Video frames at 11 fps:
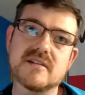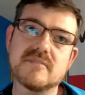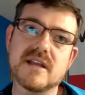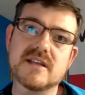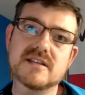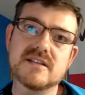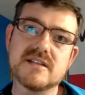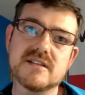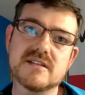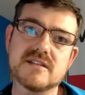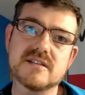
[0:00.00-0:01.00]
makes
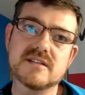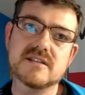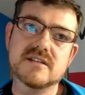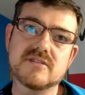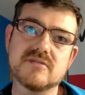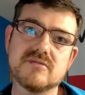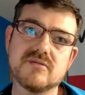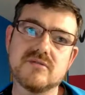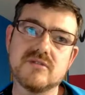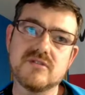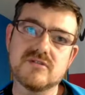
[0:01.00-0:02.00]
easier to
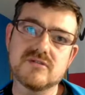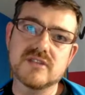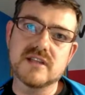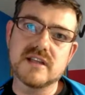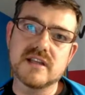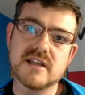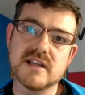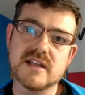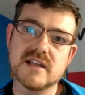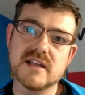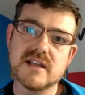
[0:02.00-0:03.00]
use
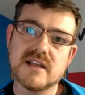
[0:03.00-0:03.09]
the